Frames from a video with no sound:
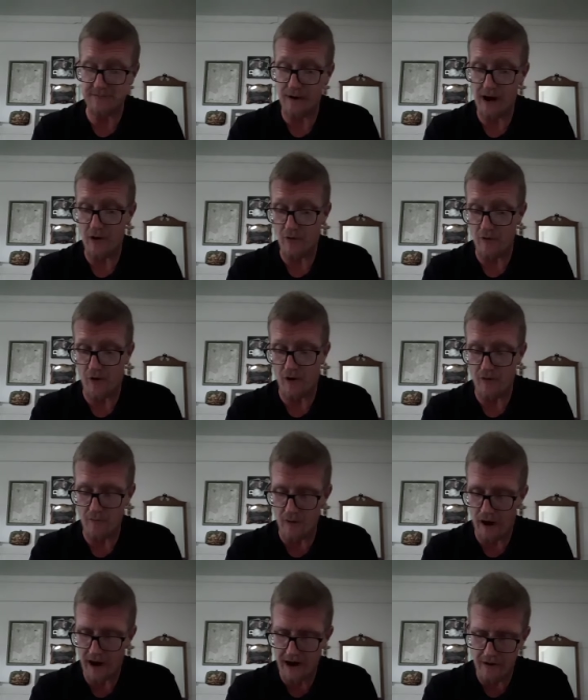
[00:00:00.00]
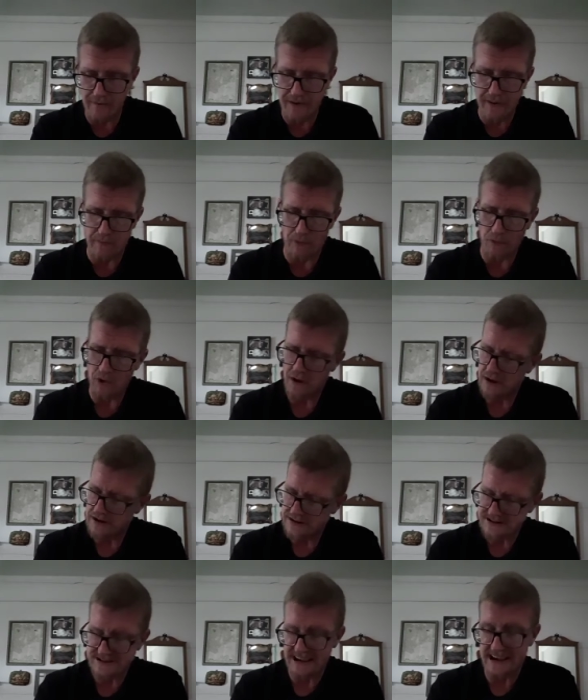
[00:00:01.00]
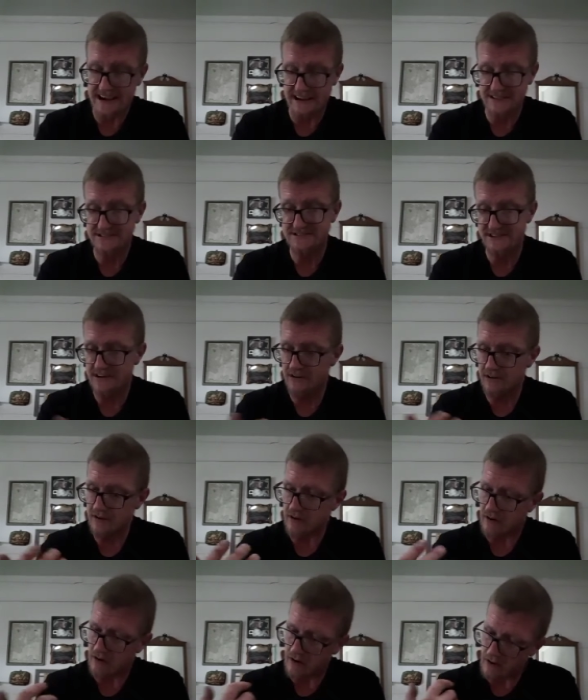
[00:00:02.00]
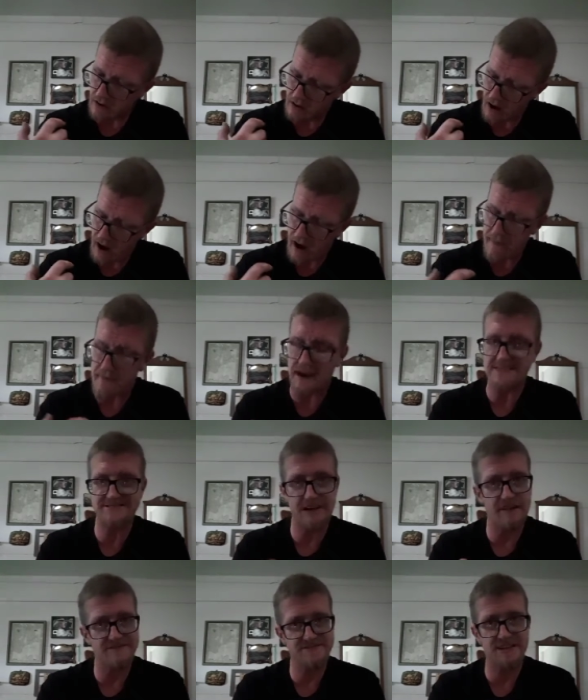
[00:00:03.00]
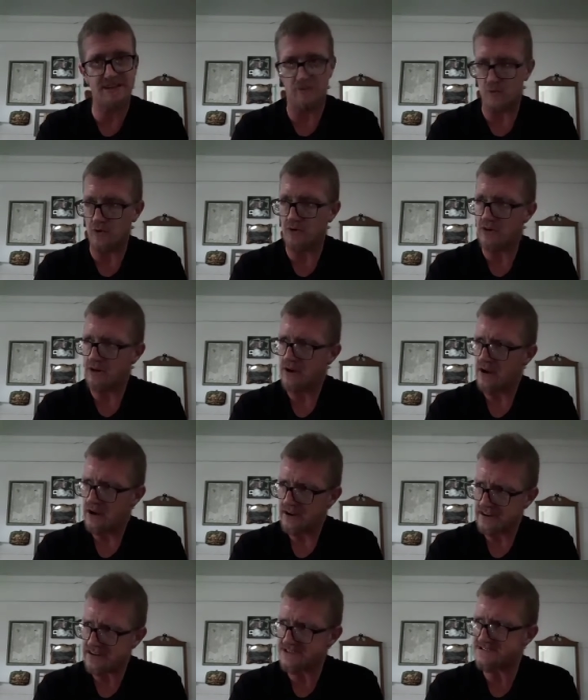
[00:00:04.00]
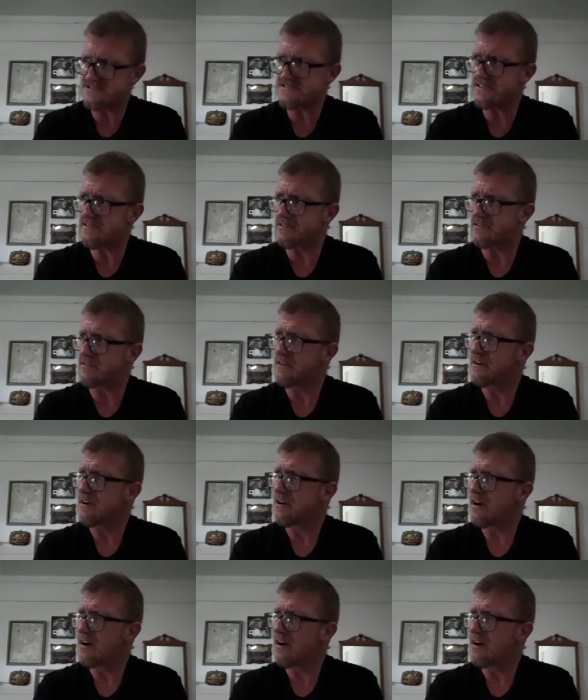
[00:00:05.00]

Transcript: in my own heart, when I hear people say consider, or I myself say the word consider,